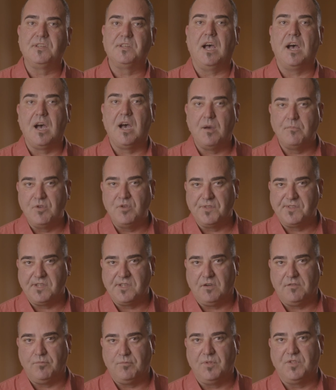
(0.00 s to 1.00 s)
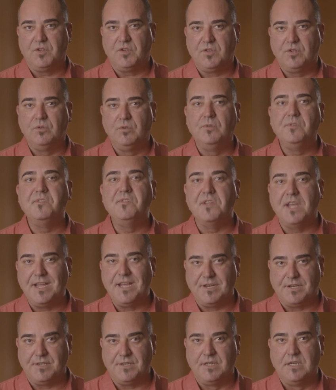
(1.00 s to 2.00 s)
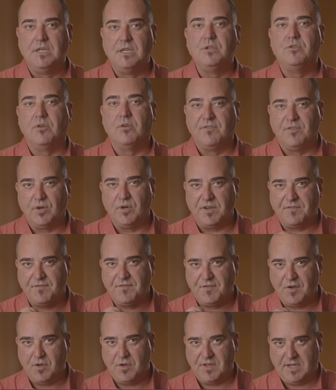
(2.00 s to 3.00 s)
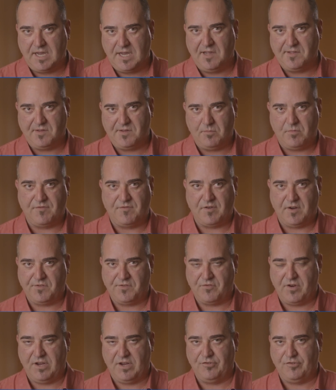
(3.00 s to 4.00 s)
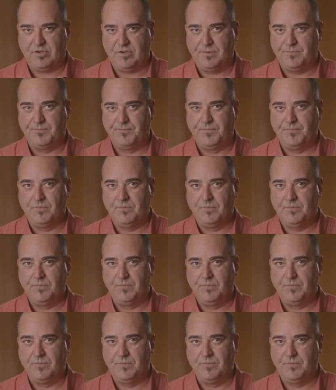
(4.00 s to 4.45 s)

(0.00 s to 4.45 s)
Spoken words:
to arm yourself with the tools needed to avoid further customer frustration.